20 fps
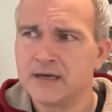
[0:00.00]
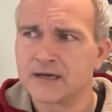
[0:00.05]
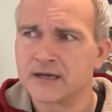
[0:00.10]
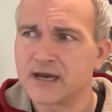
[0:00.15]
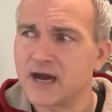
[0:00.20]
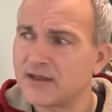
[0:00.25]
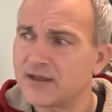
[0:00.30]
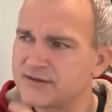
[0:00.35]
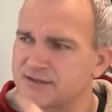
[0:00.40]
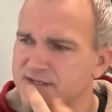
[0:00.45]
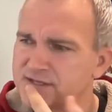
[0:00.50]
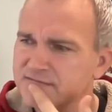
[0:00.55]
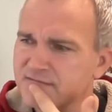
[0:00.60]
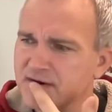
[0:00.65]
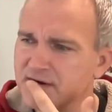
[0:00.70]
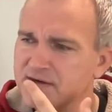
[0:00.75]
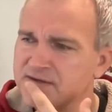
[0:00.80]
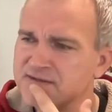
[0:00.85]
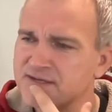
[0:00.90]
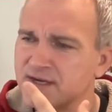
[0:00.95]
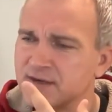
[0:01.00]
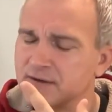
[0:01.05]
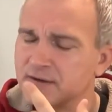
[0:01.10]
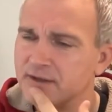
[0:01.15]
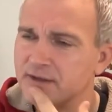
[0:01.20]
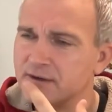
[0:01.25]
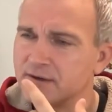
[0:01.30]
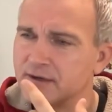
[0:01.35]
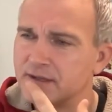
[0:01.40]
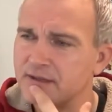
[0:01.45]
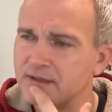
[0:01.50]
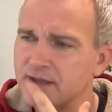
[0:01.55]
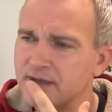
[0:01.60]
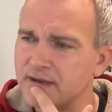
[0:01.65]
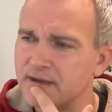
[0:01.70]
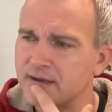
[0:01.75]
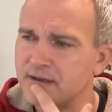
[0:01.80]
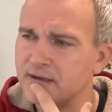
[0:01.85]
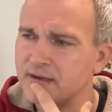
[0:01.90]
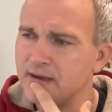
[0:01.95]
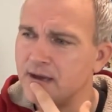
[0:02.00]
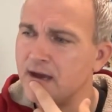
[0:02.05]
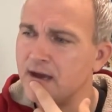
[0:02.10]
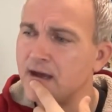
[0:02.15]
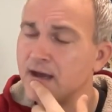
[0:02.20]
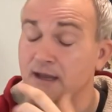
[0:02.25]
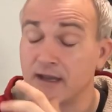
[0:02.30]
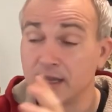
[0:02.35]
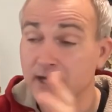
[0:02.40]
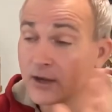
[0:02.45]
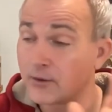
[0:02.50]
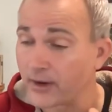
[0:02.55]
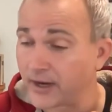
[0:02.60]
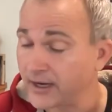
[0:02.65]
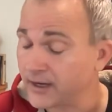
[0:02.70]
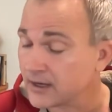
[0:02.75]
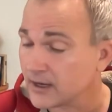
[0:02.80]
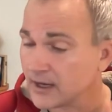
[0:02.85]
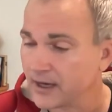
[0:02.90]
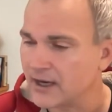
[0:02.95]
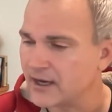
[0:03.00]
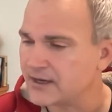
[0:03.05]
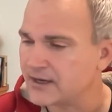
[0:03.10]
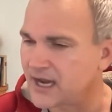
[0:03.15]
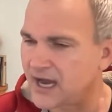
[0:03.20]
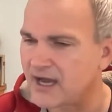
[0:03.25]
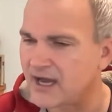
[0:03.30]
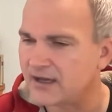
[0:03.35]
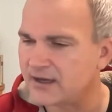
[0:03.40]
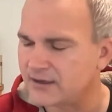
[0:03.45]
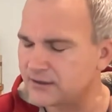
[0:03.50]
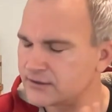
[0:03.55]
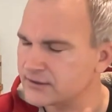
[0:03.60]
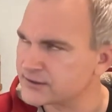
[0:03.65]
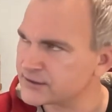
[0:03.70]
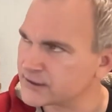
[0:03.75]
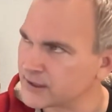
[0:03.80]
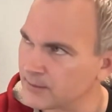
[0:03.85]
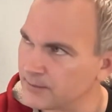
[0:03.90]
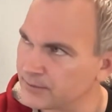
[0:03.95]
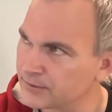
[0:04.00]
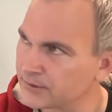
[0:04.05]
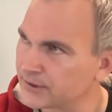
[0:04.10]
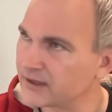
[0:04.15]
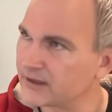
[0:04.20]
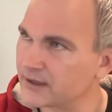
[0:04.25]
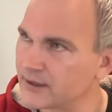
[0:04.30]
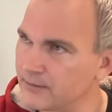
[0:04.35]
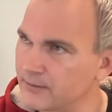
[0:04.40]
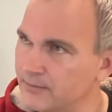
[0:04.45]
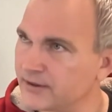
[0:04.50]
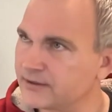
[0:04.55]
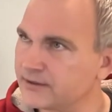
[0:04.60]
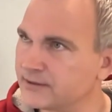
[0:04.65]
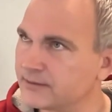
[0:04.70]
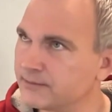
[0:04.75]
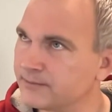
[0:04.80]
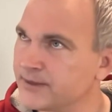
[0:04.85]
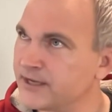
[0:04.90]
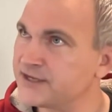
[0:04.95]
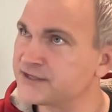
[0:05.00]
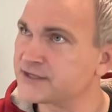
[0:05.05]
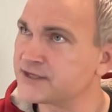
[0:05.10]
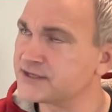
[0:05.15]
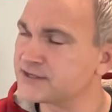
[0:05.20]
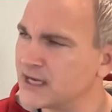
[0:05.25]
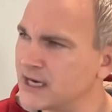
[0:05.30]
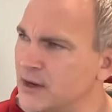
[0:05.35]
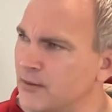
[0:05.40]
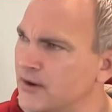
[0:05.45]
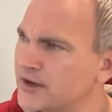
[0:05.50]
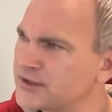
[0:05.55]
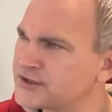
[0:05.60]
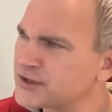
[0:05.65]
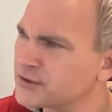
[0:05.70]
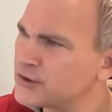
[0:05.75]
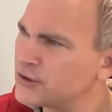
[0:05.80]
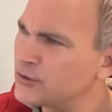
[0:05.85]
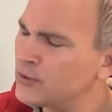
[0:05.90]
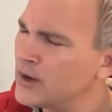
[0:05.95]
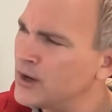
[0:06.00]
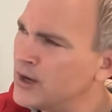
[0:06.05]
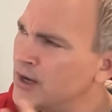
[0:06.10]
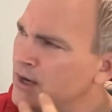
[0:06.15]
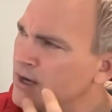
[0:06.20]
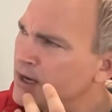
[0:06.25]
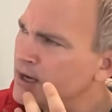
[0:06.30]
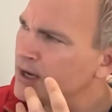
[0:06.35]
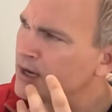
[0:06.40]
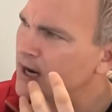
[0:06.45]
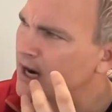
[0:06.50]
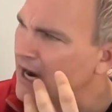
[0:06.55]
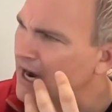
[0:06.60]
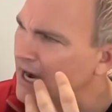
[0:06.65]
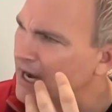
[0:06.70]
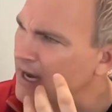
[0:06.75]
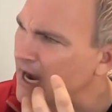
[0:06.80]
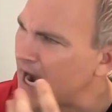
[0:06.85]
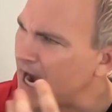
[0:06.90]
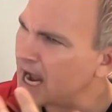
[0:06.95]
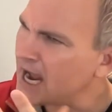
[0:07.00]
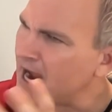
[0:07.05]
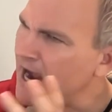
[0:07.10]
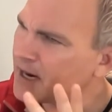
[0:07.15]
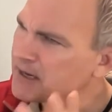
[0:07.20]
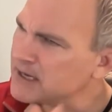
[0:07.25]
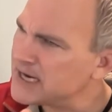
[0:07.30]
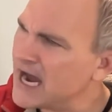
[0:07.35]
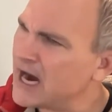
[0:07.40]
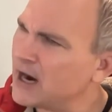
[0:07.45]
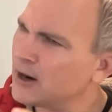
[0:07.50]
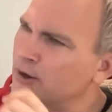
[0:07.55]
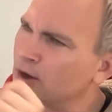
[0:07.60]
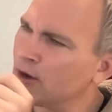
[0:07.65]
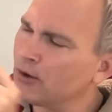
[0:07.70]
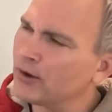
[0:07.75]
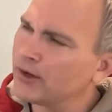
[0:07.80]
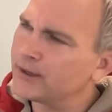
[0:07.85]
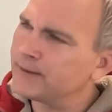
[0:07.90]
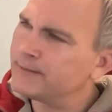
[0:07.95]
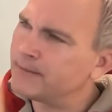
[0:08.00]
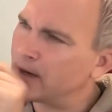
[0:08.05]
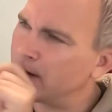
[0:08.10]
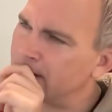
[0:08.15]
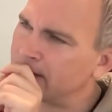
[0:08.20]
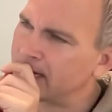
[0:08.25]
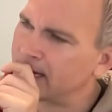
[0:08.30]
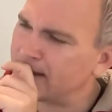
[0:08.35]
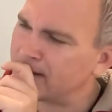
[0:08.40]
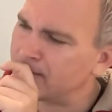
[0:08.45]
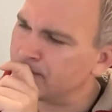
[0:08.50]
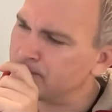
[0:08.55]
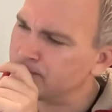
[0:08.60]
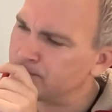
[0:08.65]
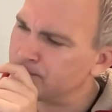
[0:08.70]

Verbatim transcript: God, this is very singularity like. Uh, anyway, uh, not completely, but pieces. Anyway, so you, I, I, I now going okay.